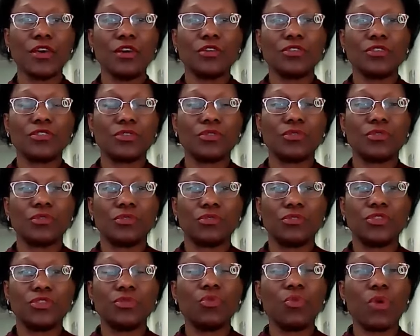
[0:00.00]
So
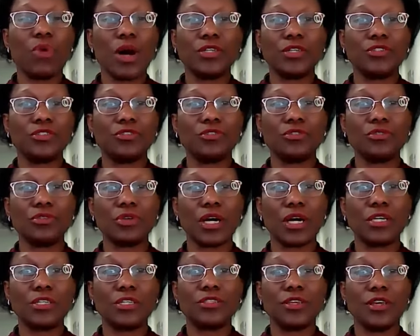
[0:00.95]
you want to look
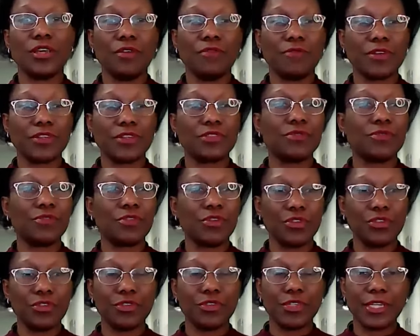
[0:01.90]
at, first of all,
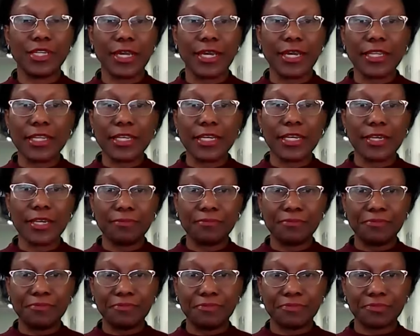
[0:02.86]
your daily
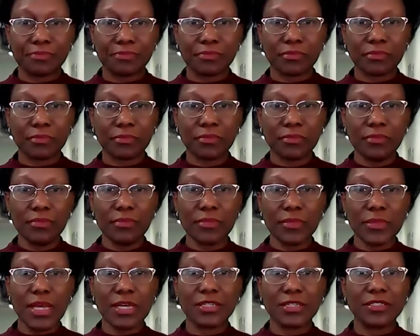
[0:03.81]

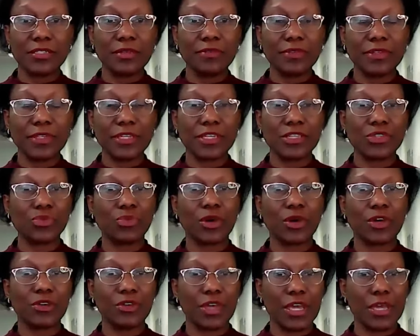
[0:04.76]
activities
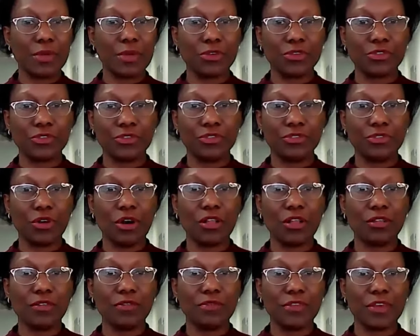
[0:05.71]
where you're able to do
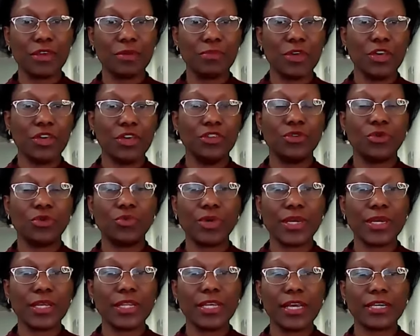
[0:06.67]
all of them, your
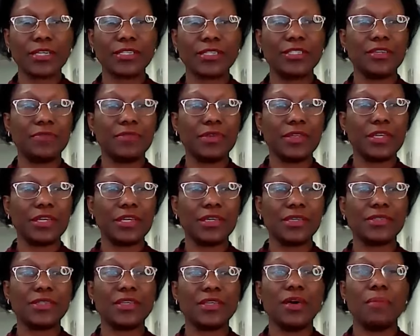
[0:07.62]
weekly
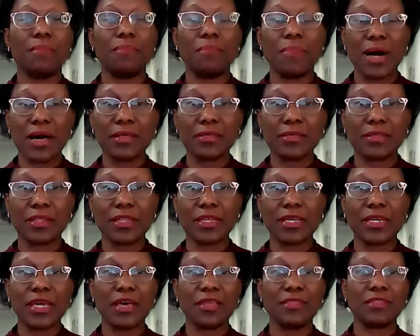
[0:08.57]
activities,
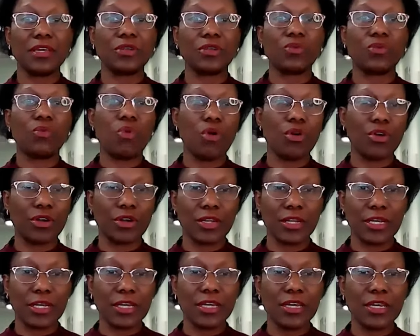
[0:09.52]
monthly, and then
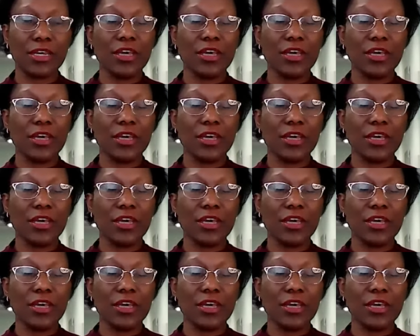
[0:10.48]
quarterly.